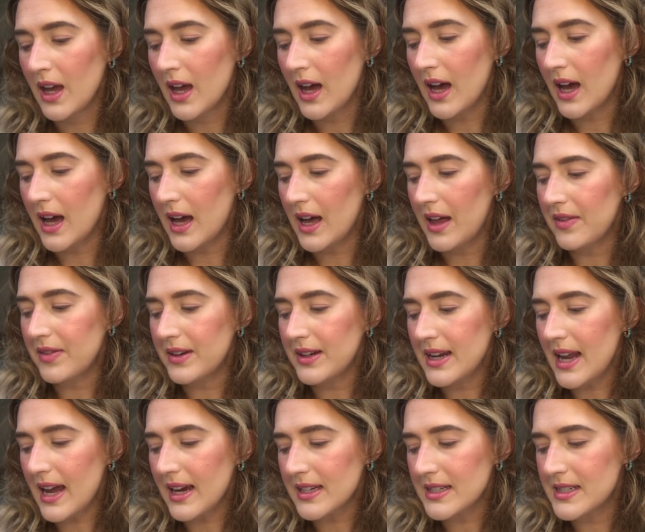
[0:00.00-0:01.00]
The
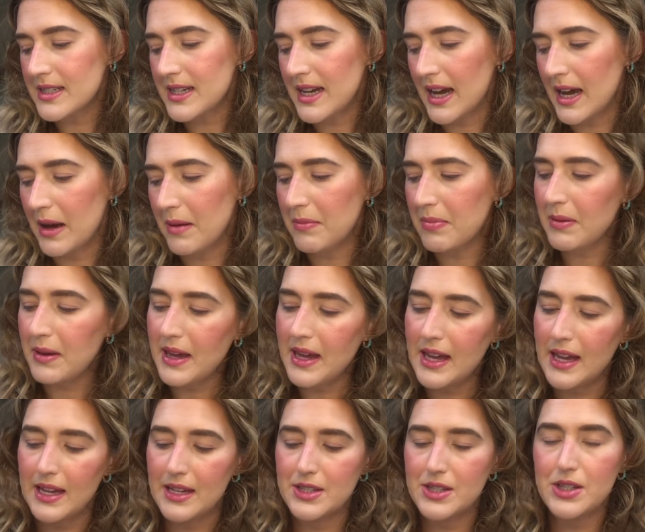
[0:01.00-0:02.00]
next tip
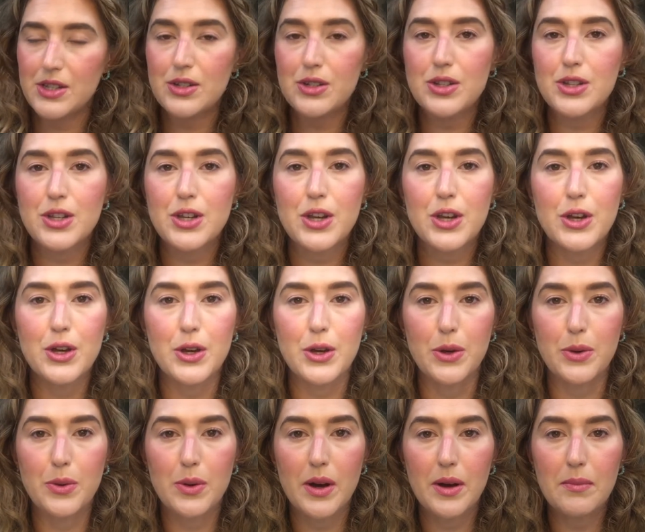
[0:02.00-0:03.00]
is
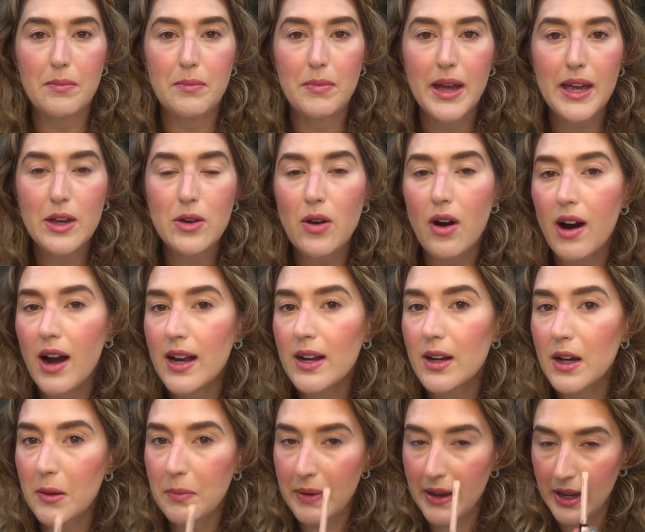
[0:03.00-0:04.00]
to make your eye
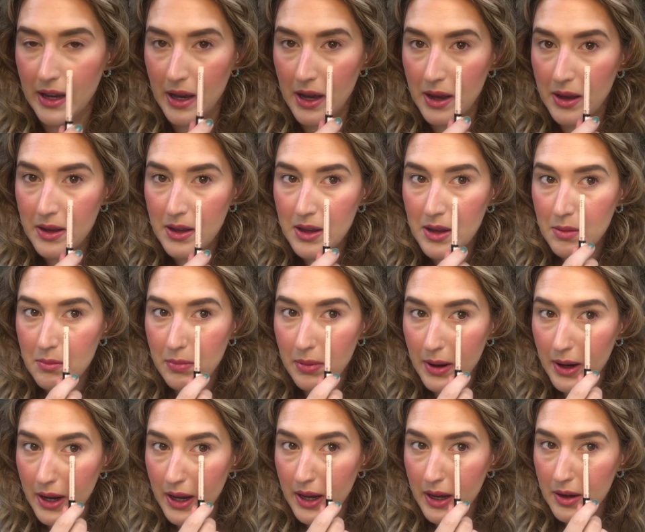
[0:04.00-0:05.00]
look bigger
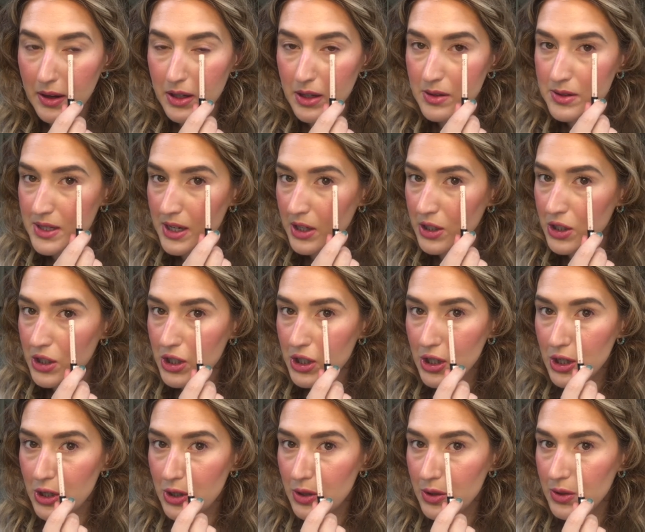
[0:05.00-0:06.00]
by using a
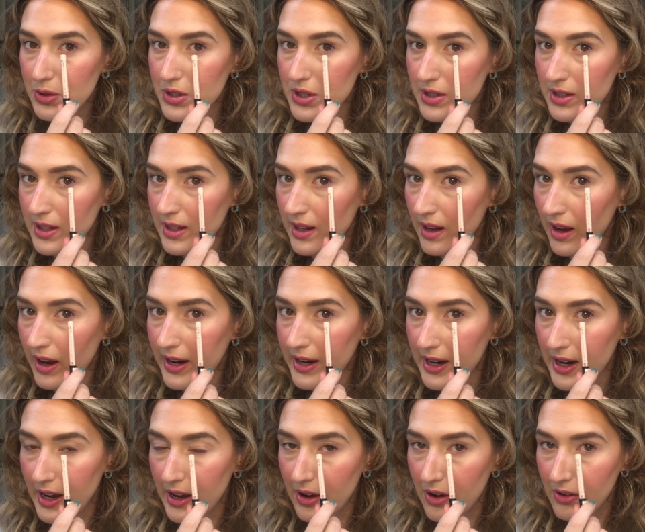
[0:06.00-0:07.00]
nude
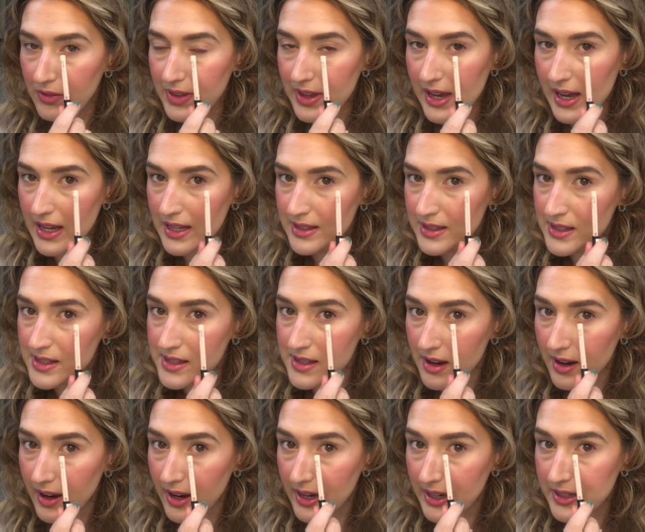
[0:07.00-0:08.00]
liner on the
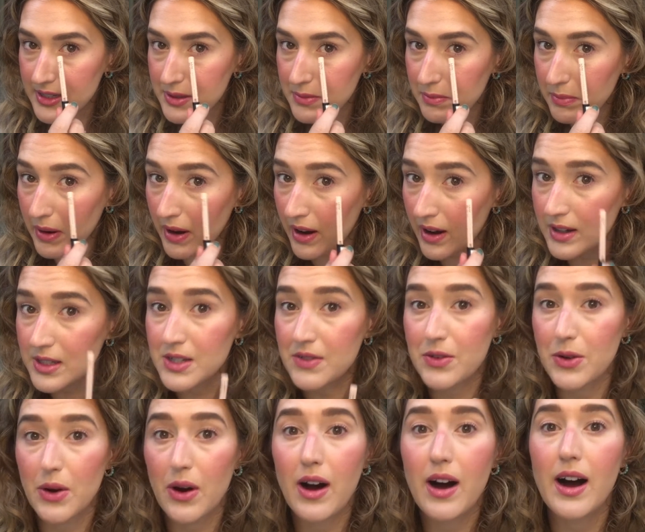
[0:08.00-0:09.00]
inside part of
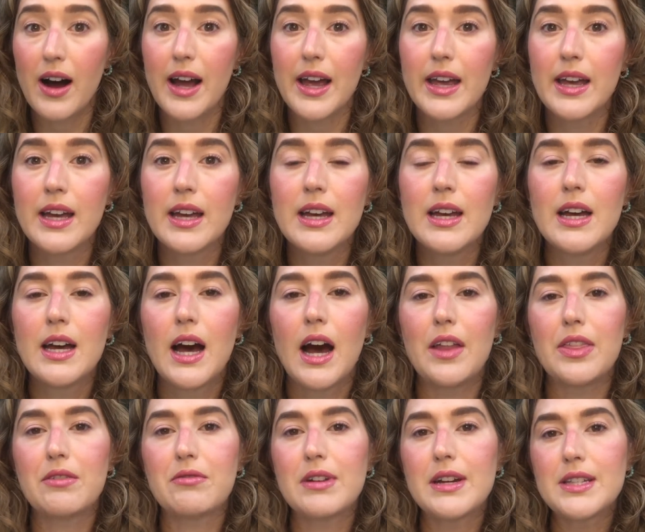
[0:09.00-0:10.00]
your eye.
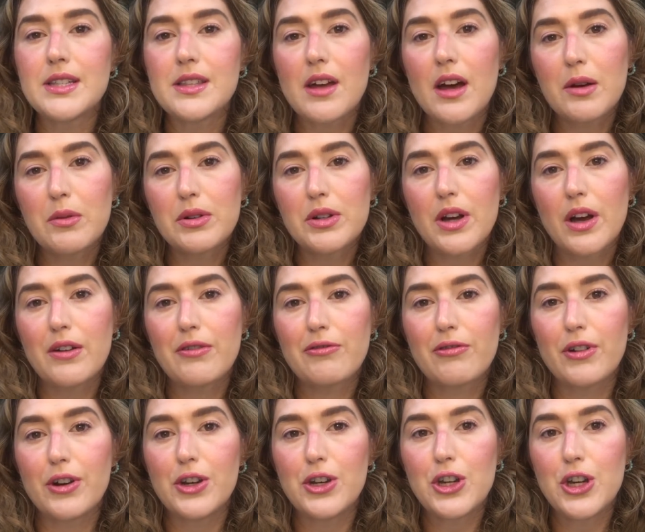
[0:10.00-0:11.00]
And the reason that I would go
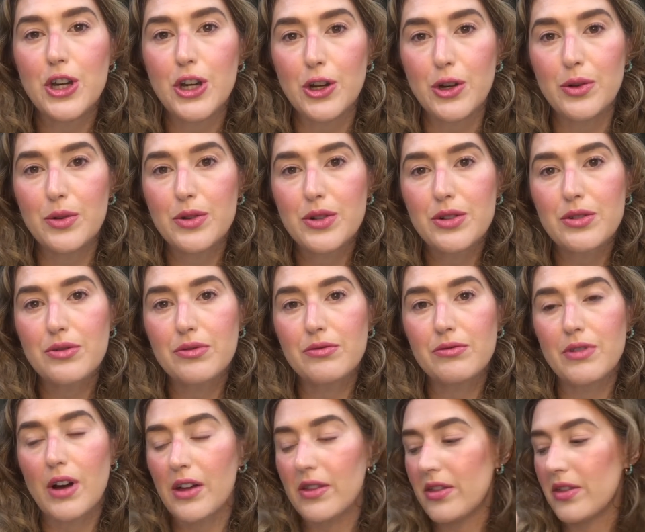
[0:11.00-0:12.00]
for a nude
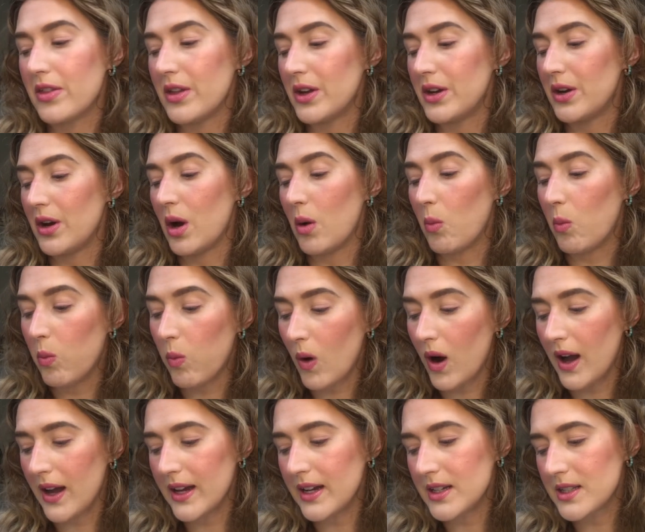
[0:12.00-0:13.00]
rather than a
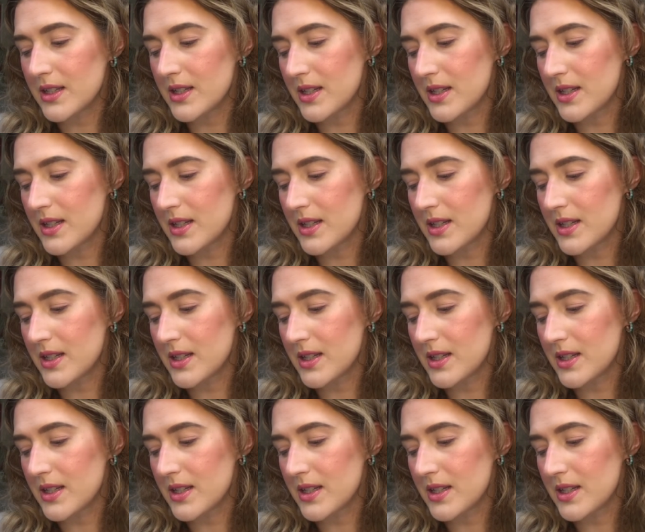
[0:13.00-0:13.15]
white,